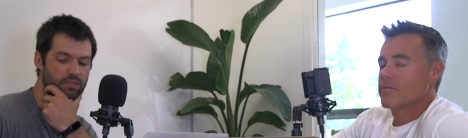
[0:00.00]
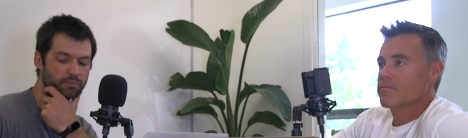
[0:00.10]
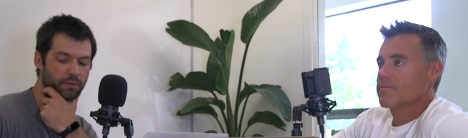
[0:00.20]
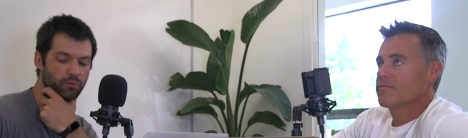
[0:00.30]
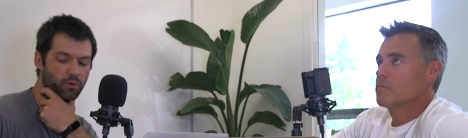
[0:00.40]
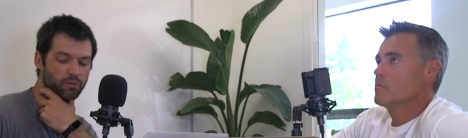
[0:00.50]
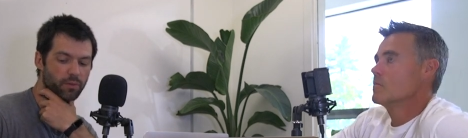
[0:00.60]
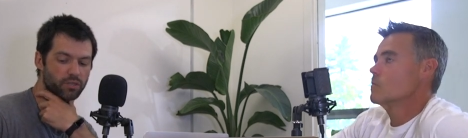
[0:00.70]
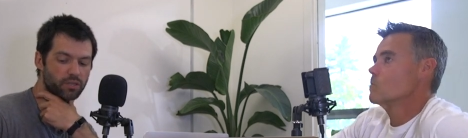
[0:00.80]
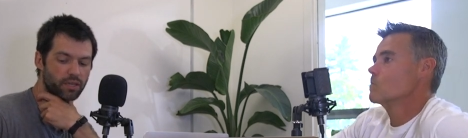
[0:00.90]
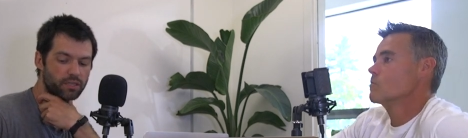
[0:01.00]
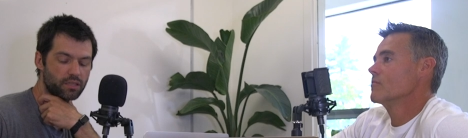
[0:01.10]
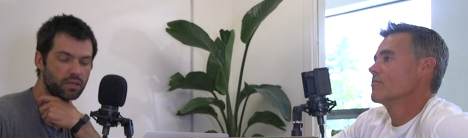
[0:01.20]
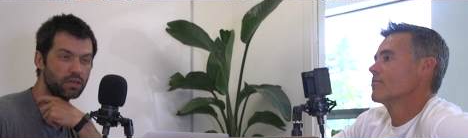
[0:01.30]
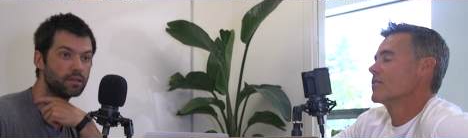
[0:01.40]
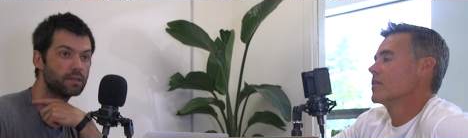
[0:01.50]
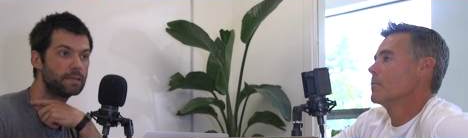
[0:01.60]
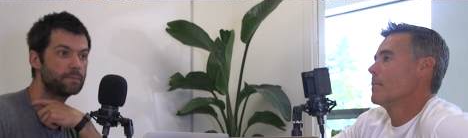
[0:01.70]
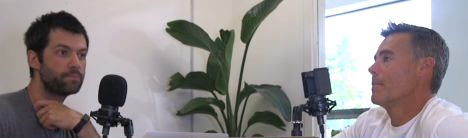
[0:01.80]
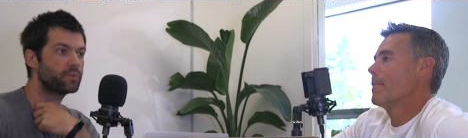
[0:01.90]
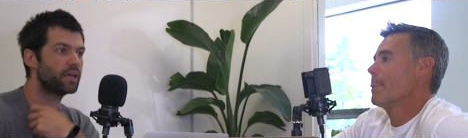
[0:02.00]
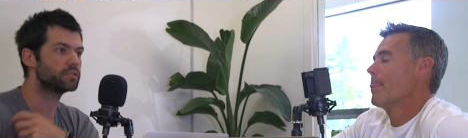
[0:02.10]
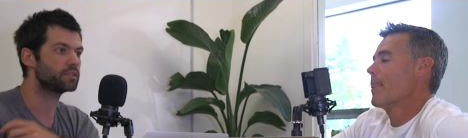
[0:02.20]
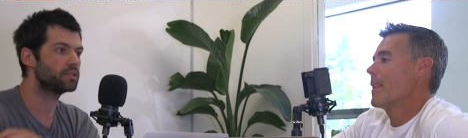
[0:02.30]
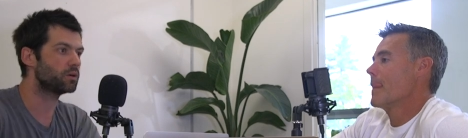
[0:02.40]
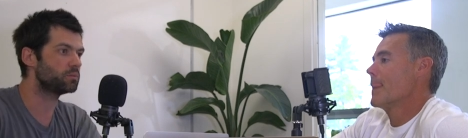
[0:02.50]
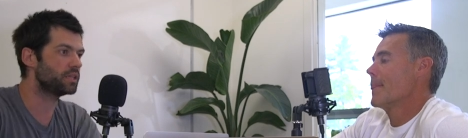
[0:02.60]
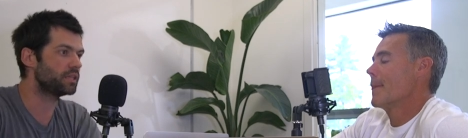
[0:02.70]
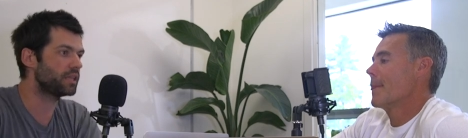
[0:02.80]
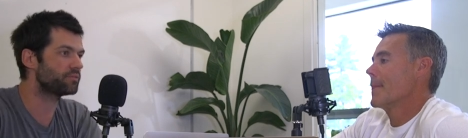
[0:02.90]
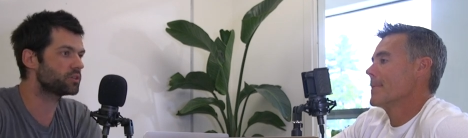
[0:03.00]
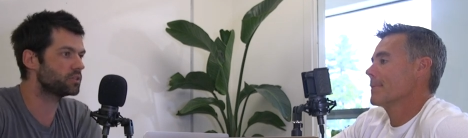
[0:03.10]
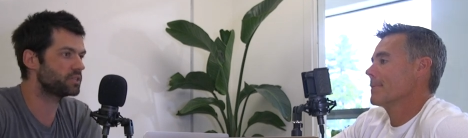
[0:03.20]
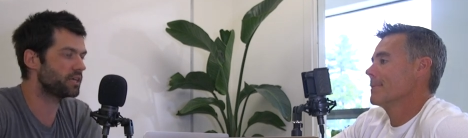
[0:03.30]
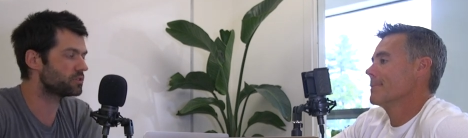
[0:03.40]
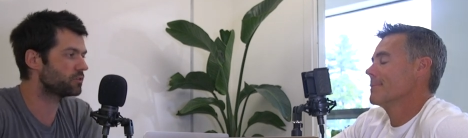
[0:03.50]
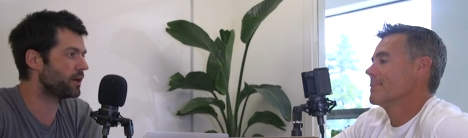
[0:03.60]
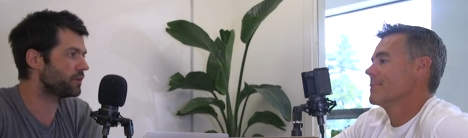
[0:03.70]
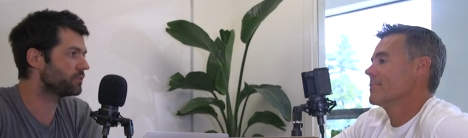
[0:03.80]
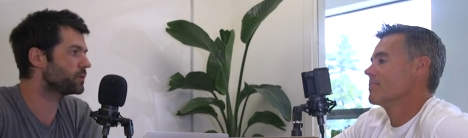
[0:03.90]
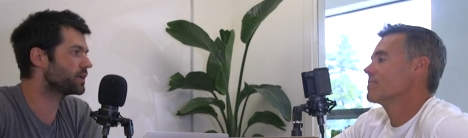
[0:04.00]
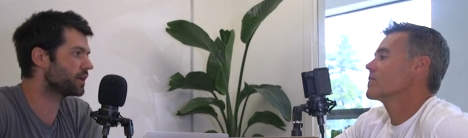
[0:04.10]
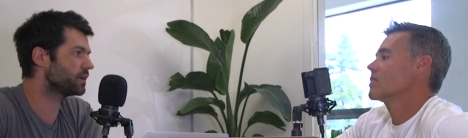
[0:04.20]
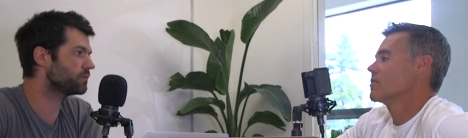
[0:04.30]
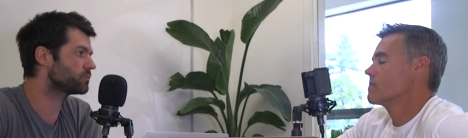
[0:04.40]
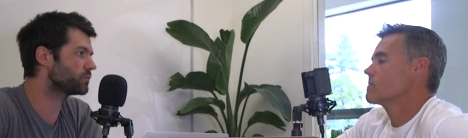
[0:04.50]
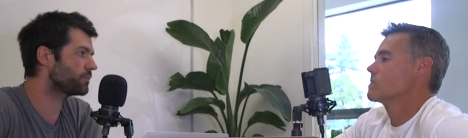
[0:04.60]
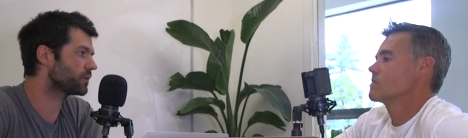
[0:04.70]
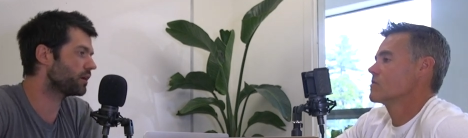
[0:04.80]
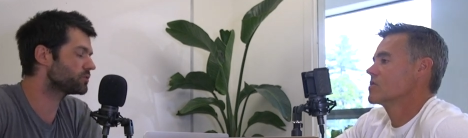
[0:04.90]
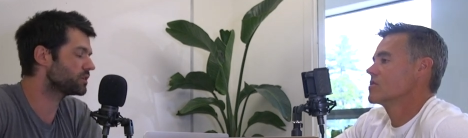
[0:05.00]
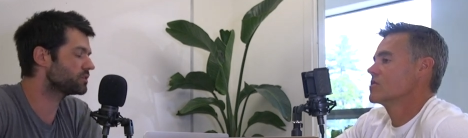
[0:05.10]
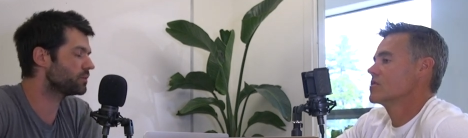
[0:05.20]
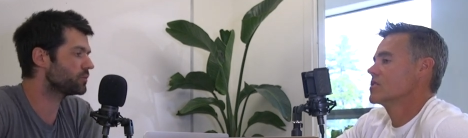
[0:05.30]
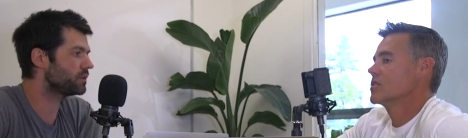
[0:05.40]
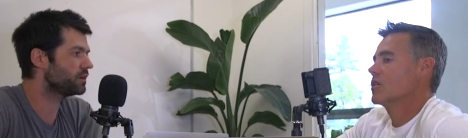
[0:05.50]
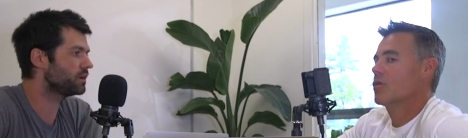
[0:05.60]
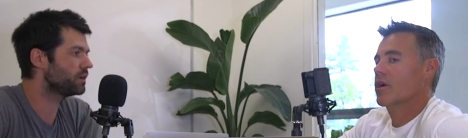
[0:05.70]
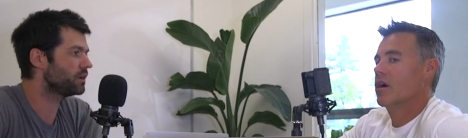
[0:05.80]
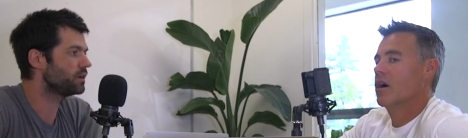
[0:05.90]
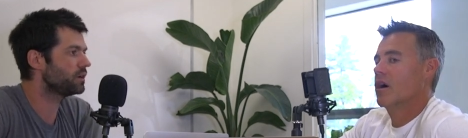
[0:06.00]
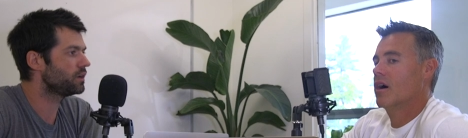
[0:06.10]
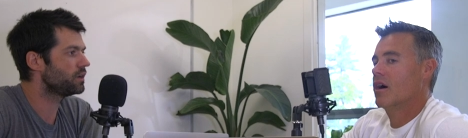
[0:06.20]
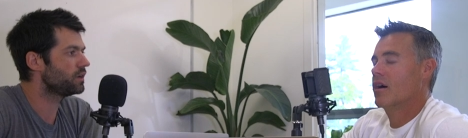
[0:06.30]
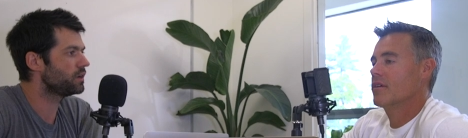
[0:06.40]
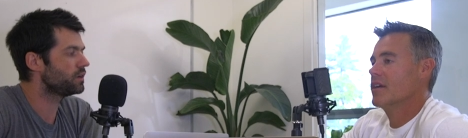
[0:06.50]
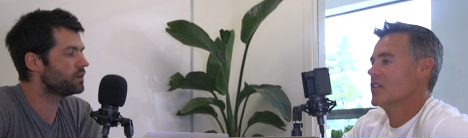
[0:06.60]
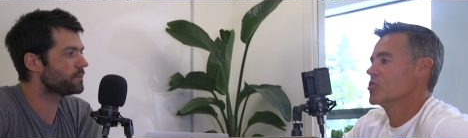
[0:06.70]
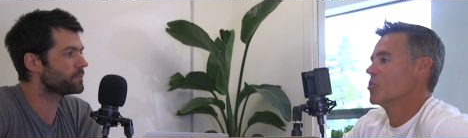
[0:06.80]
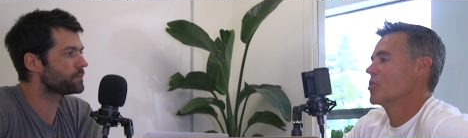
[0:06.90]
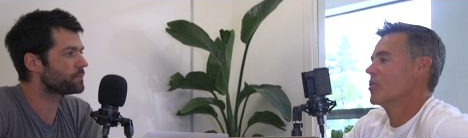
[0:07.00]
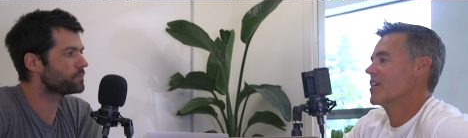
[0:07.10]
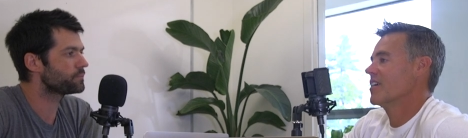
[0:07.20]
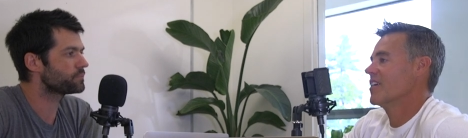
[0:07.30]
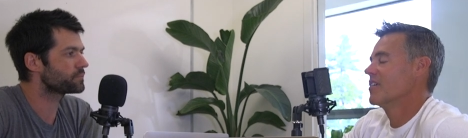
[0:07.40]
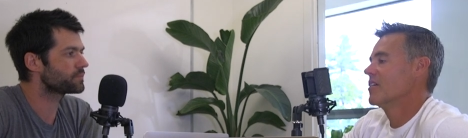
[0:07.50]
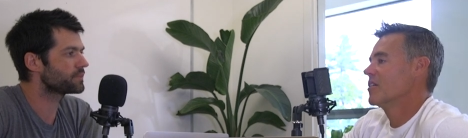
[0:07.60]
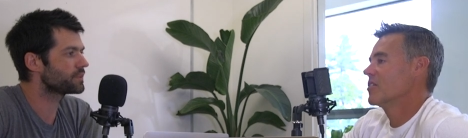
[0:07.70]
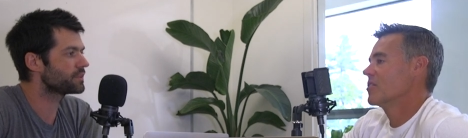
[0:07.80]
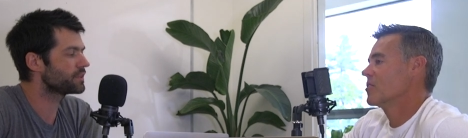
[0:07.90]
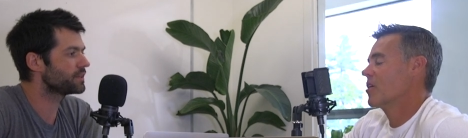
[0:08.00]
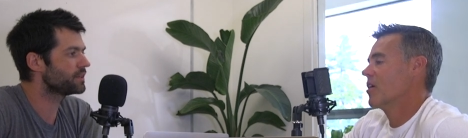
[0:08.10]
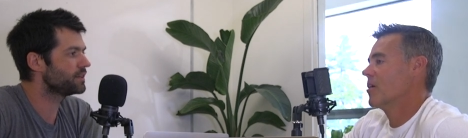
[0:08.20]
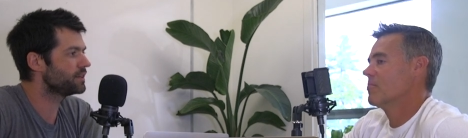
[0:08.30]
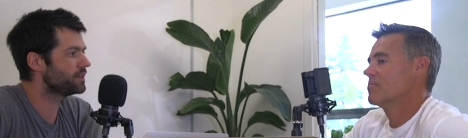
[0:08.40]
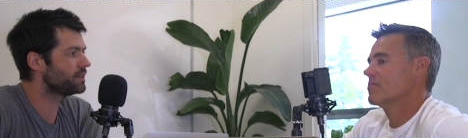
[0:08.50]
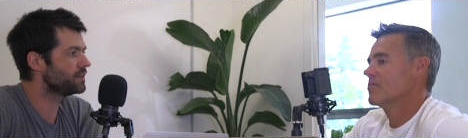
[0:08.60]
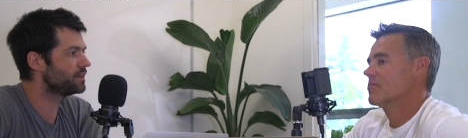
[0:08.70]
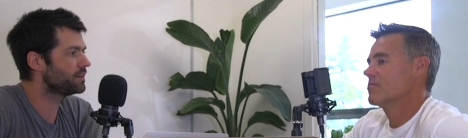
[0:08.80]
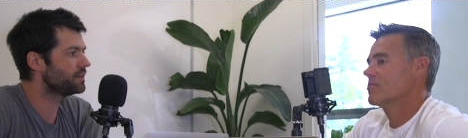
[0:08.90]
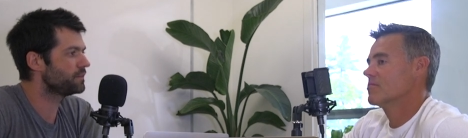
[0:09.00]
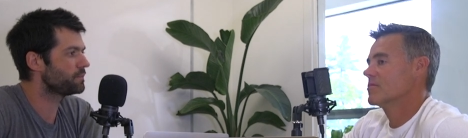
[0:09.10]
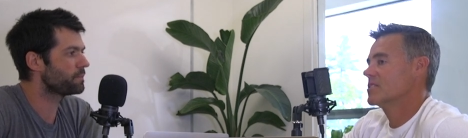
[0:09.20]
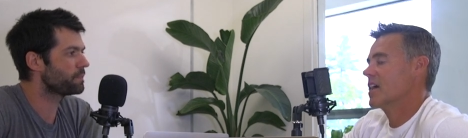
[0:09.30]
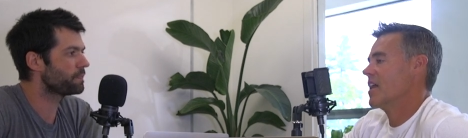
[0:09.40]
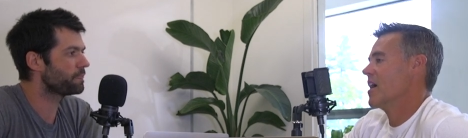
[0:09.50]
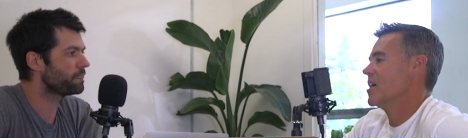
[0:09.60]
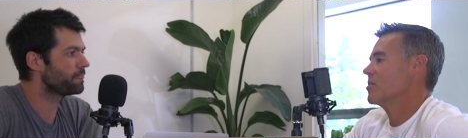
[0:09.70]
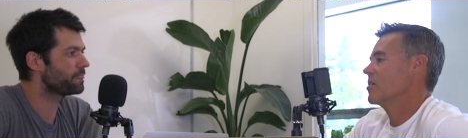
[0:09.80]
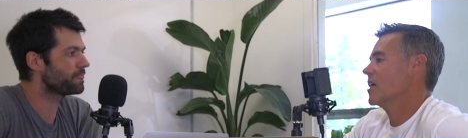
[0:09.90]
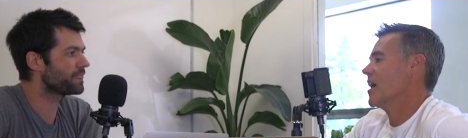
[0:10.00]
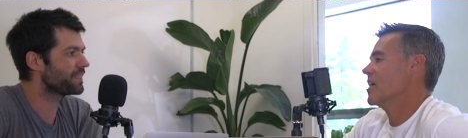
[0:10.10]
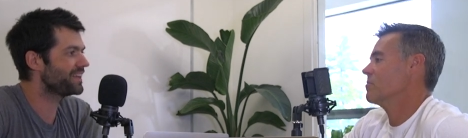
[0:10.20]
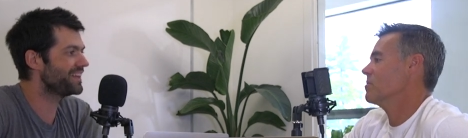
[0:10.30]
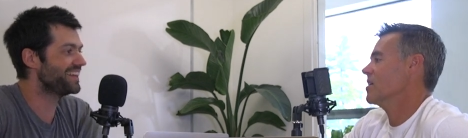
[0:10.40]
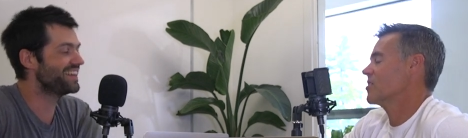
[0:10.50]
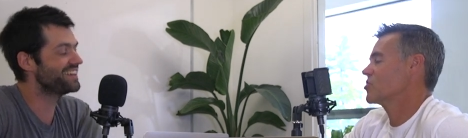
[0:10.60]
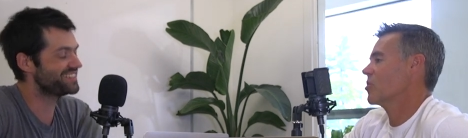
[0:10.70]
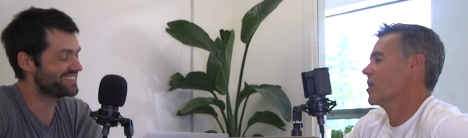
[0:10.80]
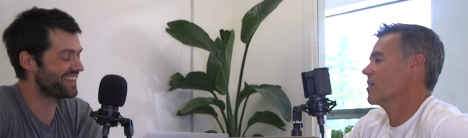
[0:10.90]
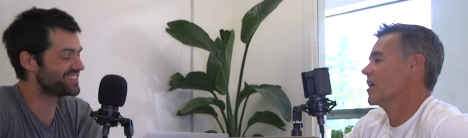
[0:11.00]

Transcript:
Speaker 1: that's maybe worth mentioning as a as a you know left a good taste in your mouth, and we can kind of wrap the conversation up with.
Speaker 2: Okay. Uh, yeah. So we'll go like a um 10A A and B. So I like